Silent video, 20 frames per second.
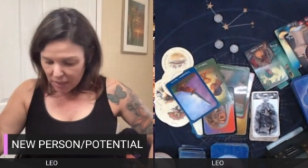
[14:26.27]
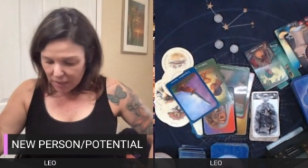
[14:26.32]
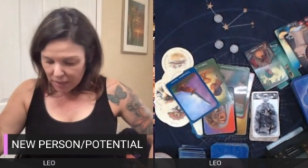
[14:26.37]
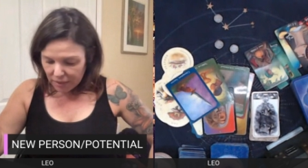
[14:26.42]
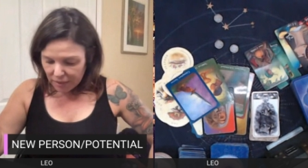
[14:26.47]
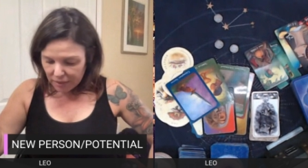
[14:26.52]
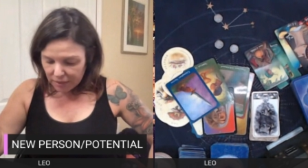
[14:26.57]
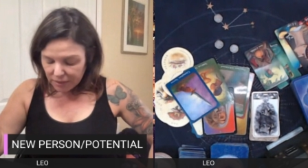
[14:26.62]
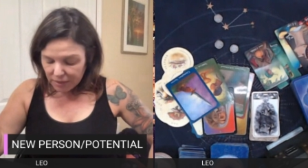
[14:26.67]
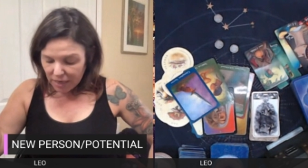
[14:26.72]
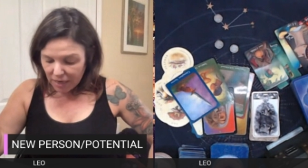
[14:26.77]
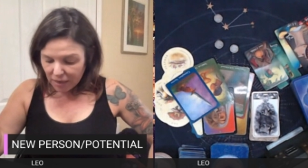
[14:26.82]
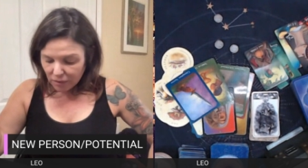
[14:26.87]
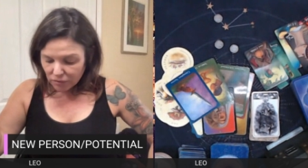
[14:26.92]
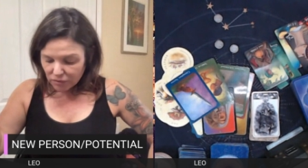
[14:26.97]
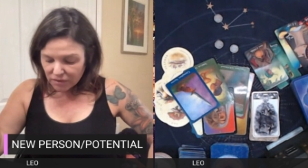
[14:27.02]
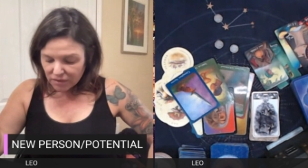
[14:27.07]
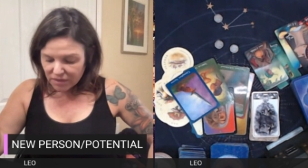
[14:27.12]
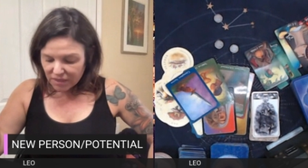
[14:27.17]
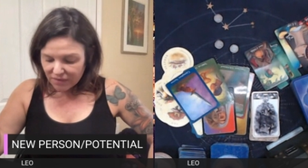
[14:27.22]
in
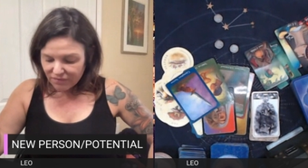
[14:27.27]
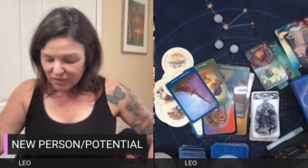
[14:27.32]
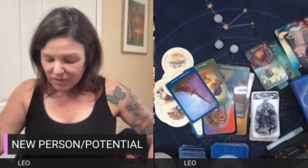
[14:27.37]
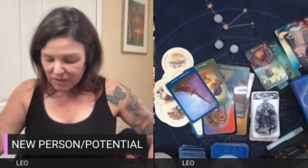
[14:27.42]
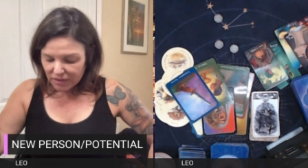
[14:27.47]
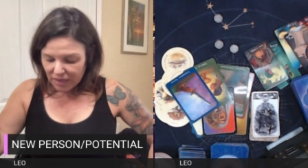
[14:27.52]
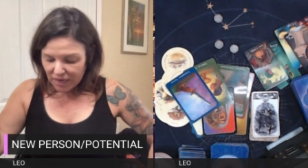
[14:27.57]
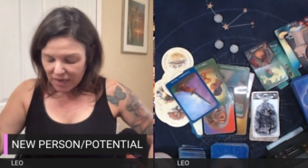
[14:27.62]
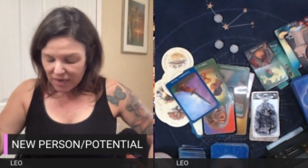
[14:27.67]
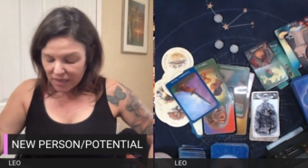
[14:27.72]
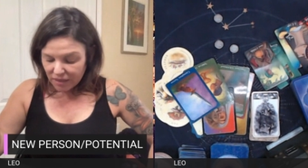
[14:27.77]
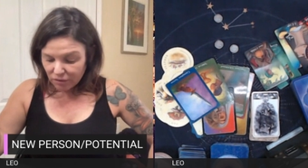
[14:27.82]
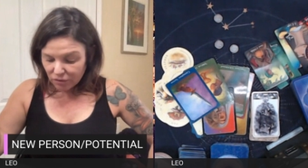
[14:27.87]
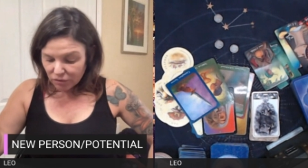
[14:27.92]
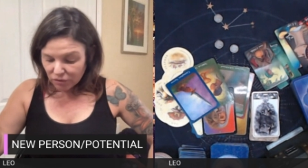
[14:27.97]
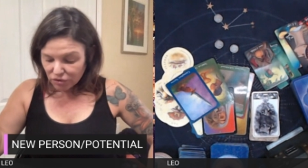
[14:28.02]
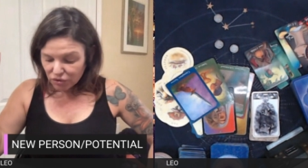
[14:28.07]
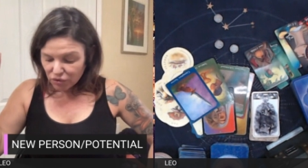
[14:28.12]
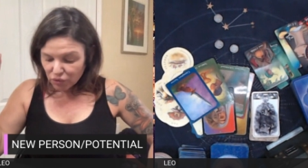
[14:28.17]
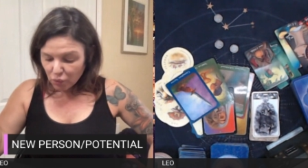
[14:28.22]
house 7, 8,
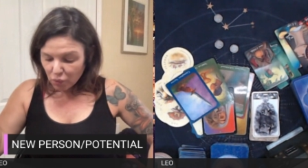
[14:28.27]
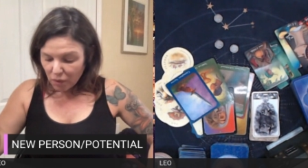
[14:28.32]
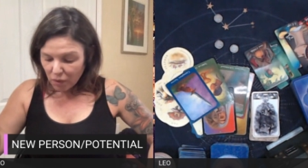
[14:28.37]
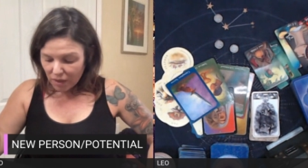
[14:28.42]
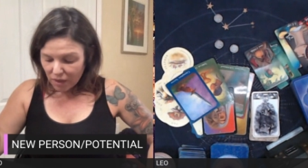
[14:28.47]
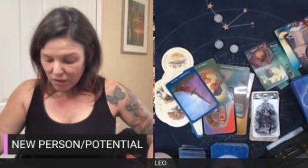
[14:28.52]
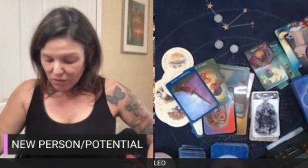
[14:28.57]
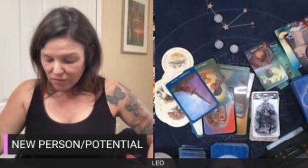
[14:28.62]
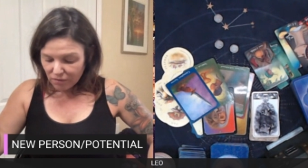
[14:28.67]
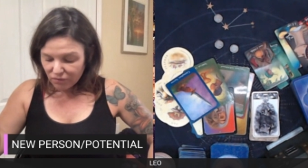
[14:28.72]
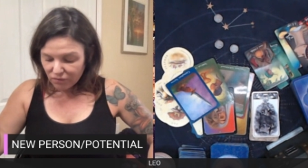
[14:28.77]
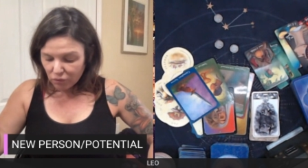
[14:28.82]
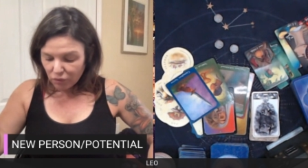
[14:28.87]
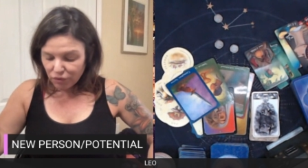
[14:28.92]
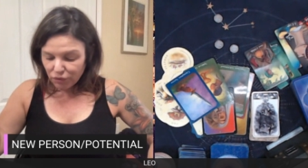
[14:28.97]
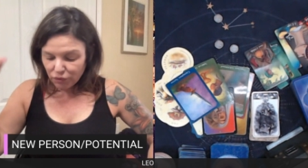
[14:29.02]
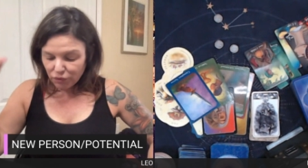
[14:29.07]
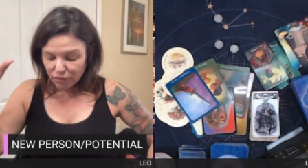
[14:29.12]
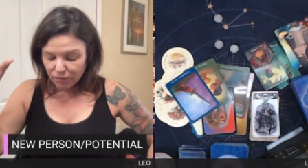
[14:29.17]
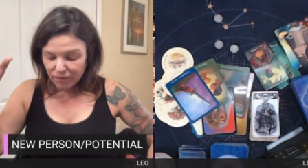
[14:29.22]
or 12, or
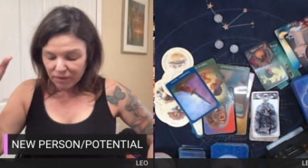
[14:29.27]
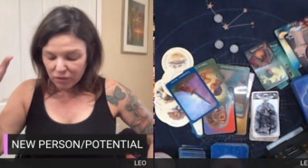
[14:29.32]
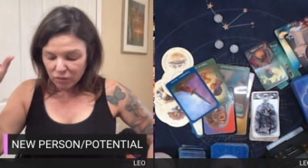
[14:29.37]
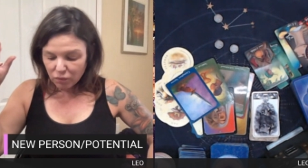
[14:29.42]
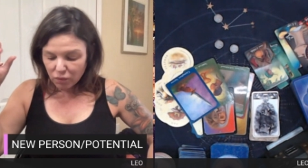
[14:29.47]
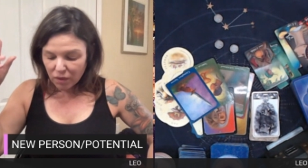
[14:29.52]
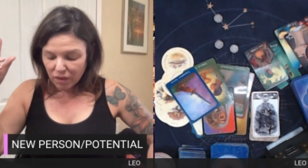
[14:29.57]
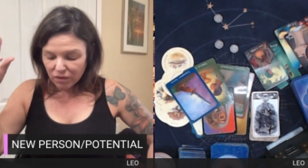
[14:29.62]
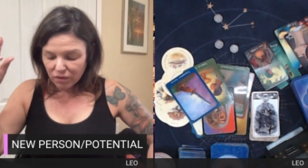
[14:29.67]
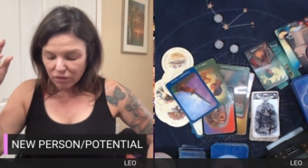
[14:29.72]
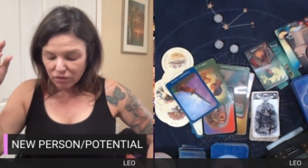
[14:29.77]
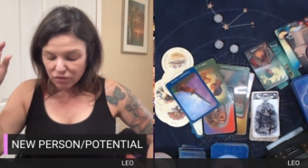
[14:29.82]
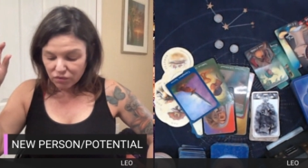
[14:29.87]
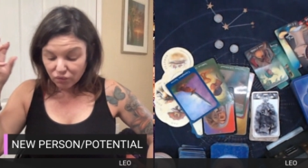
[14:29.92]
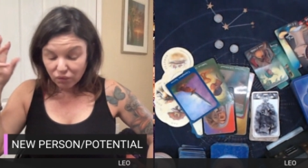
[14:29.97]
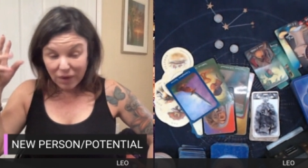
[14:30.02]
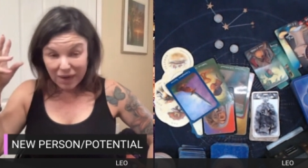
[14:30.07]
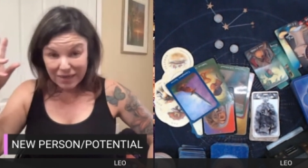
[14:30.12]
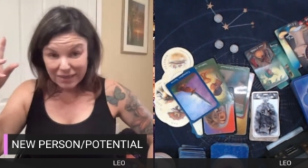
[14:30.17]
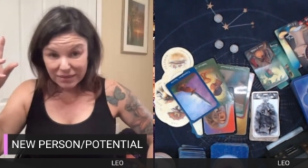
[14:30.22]
you could be one of those
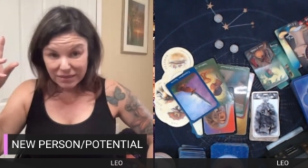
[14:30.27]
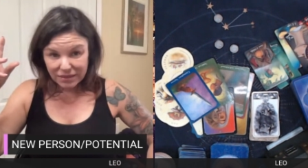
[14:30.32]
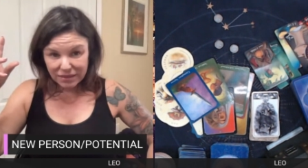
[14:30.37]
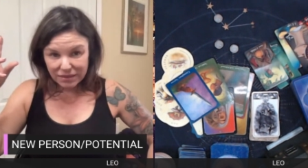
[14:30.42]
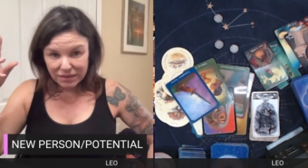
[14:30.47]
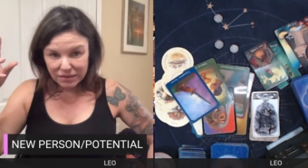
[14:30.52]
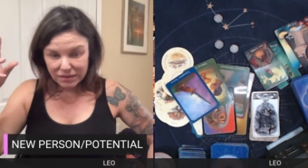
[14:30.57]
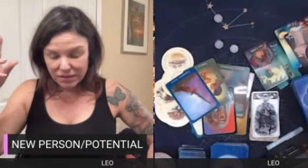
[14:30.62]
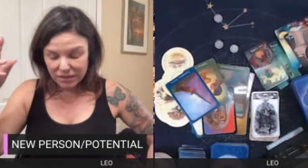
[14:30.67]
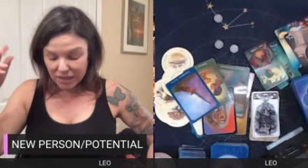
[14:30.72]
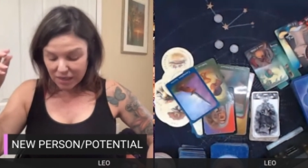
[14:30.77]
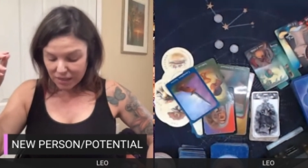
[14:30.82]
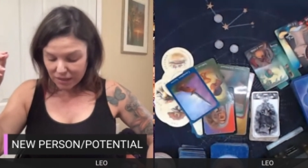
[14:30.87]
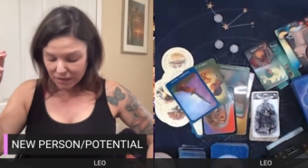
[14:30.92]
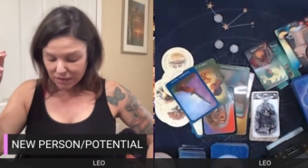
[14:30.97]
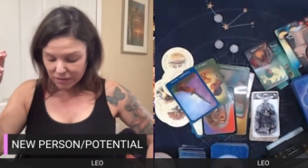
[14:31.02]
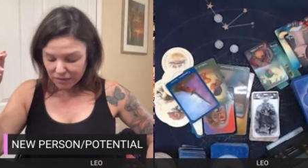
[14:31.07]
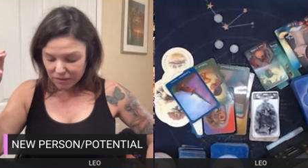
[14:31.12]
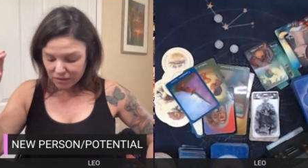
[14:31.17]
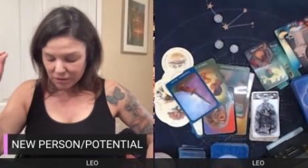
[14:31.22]
rising
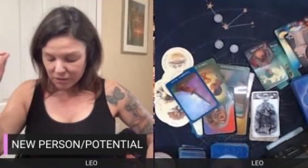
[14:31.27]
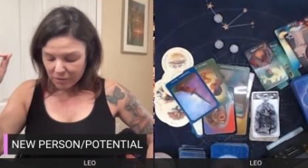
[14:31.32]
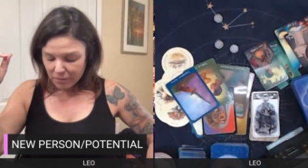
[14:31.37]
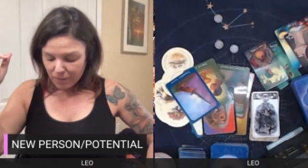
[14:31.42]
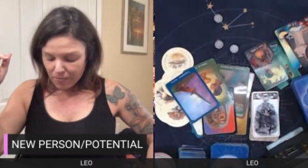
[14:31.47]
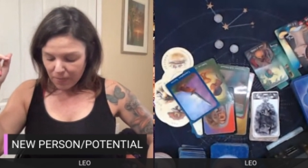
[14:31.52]
signs